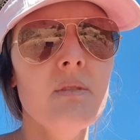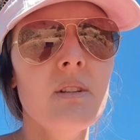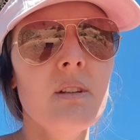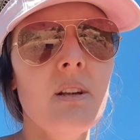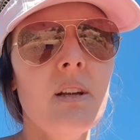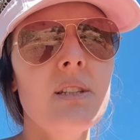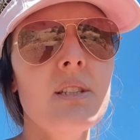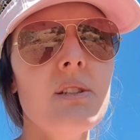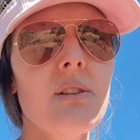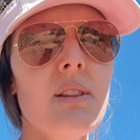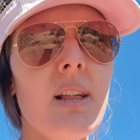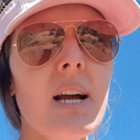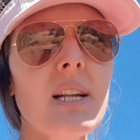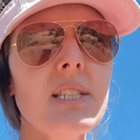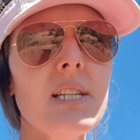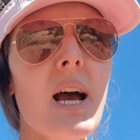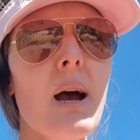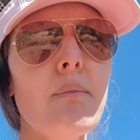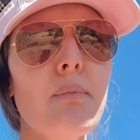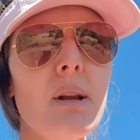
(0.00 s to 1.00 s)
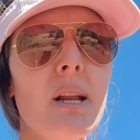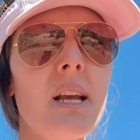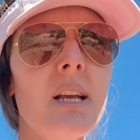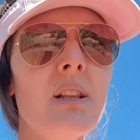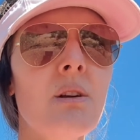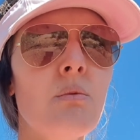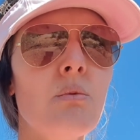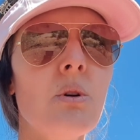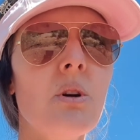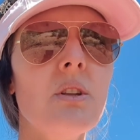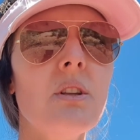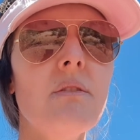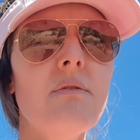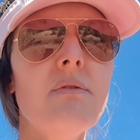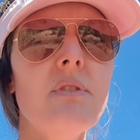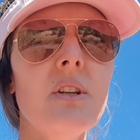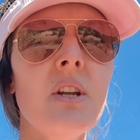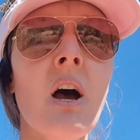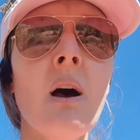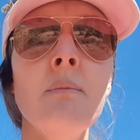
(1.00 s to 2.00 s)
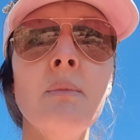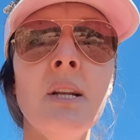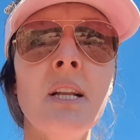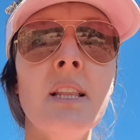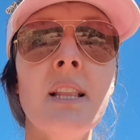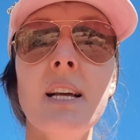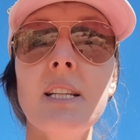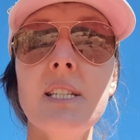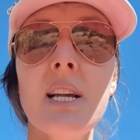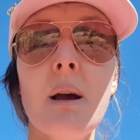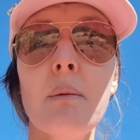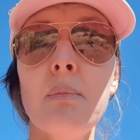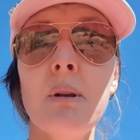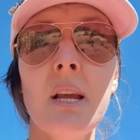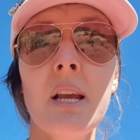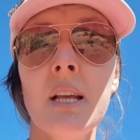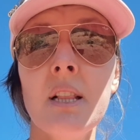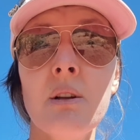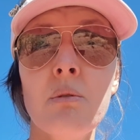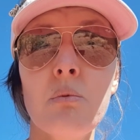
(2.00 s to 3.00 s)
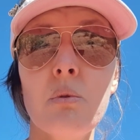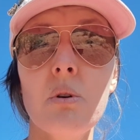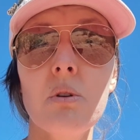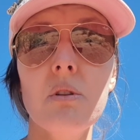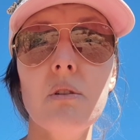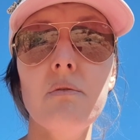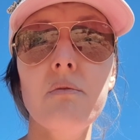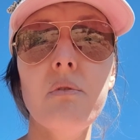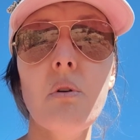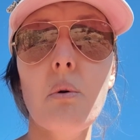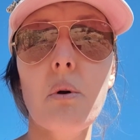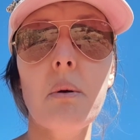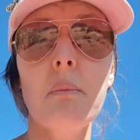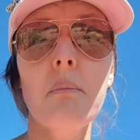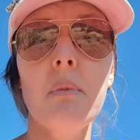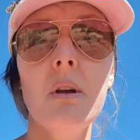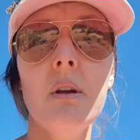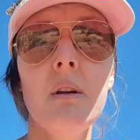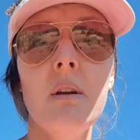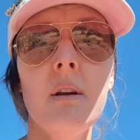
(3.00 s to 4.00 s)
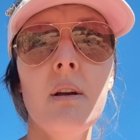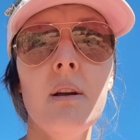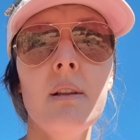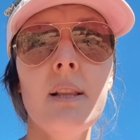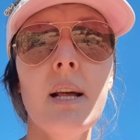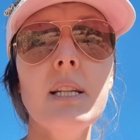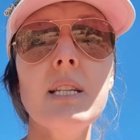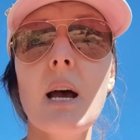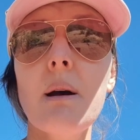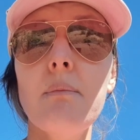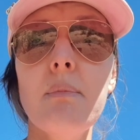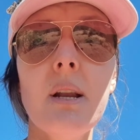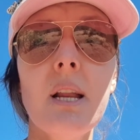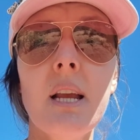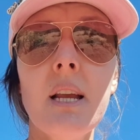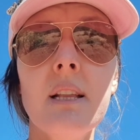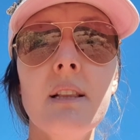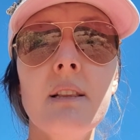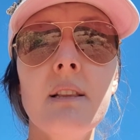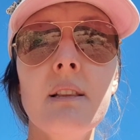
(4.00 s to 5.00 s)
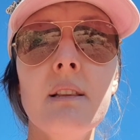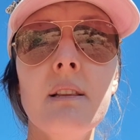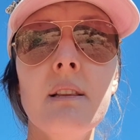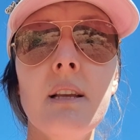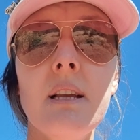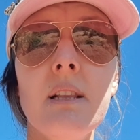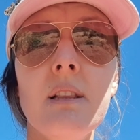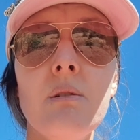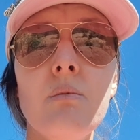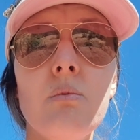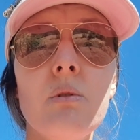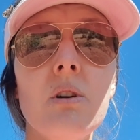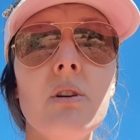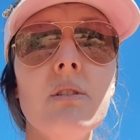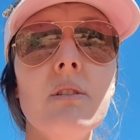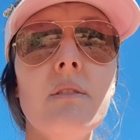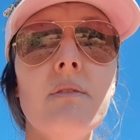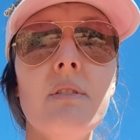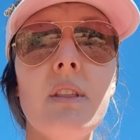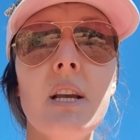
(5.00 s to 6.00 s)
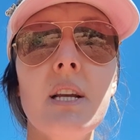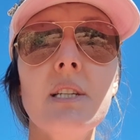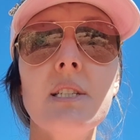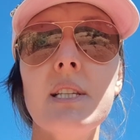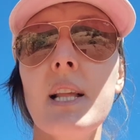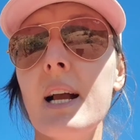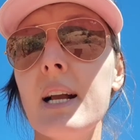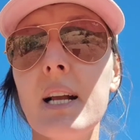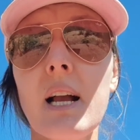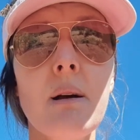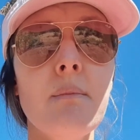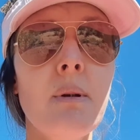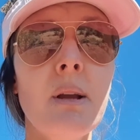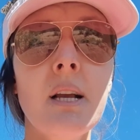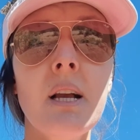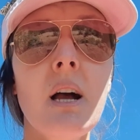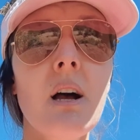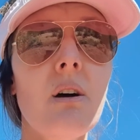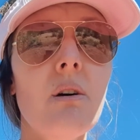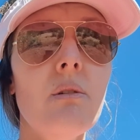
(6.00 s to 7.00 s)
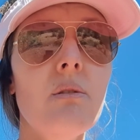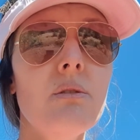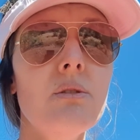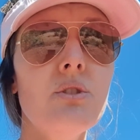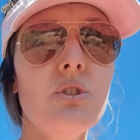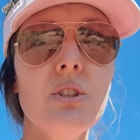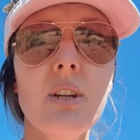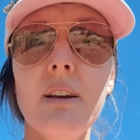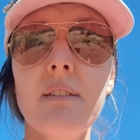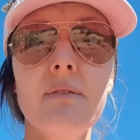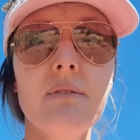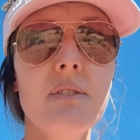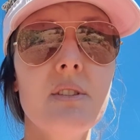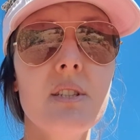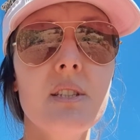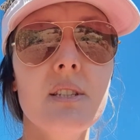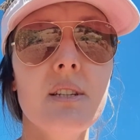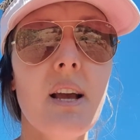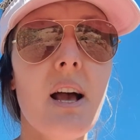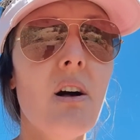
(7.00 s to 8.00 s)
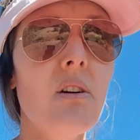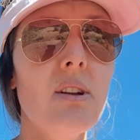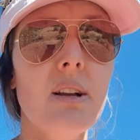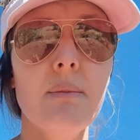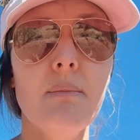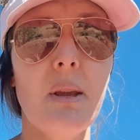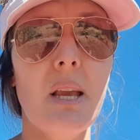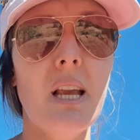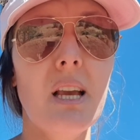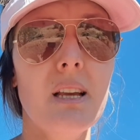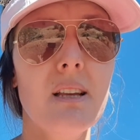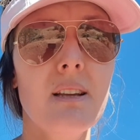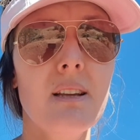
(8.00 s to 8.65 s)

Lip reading: And so that's happening in the world of phenomena. That's happening in the world of form. That's happening in the world of things that come and go, shifts, alchemy.